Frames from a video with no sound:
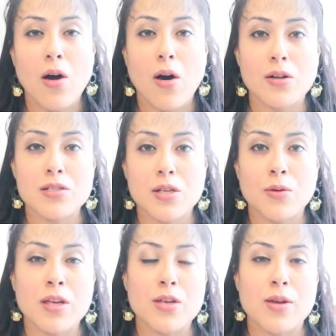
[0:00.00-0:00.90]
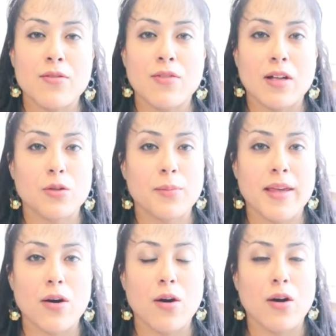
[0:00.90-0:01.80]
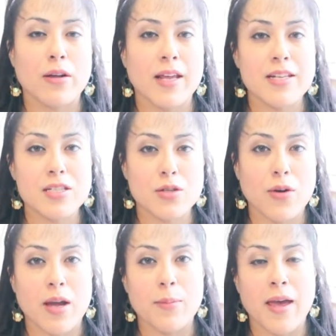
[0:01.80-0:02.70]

Also, you can follow me on Instagram